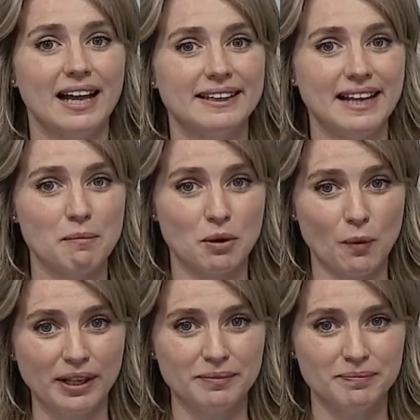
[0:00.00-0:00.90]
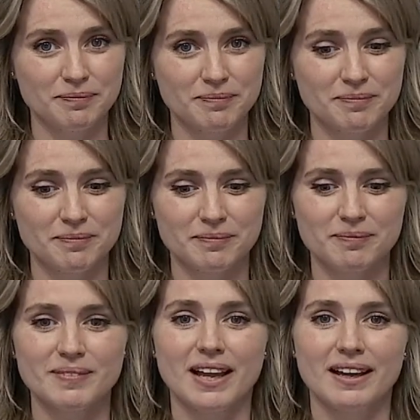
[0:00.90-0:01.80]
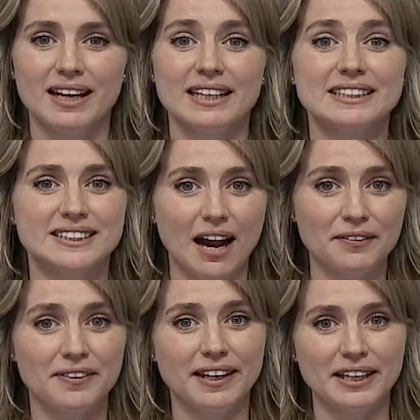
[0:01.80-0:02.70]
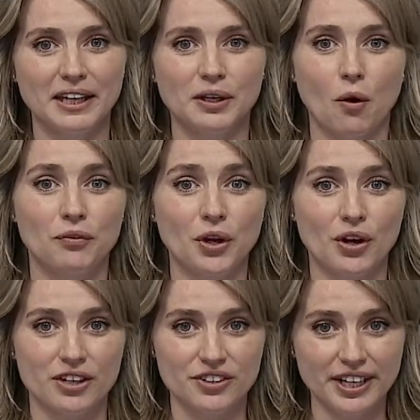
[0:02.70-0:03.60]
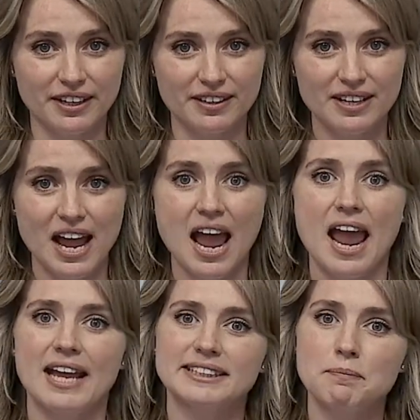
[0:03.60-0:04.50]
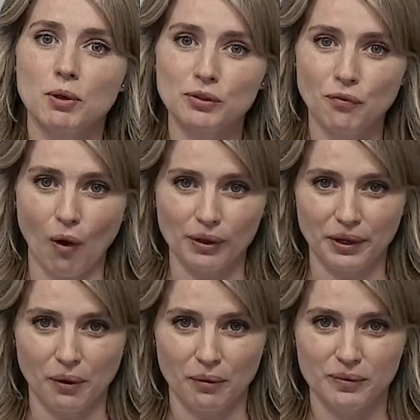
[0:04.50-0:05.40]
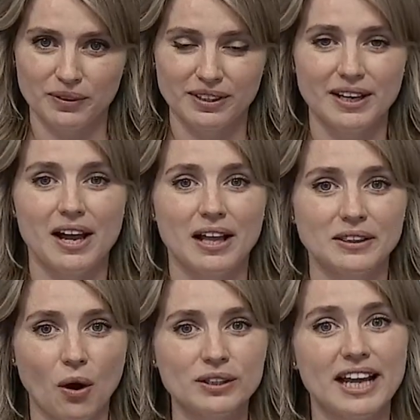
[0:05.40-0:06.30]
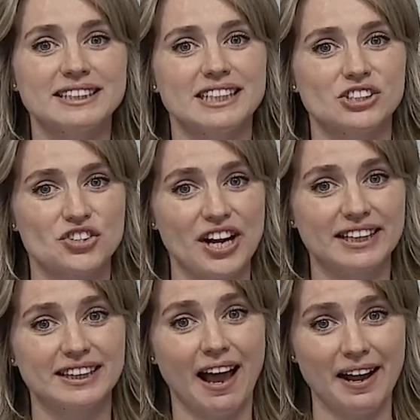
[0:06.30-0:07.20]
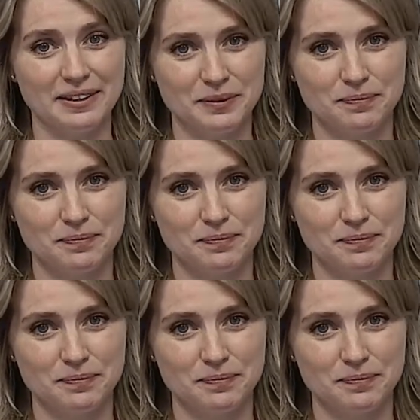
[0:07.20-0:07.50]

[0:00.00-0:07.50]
Number one, start thinking of your career as a portfolio, not as a straight line.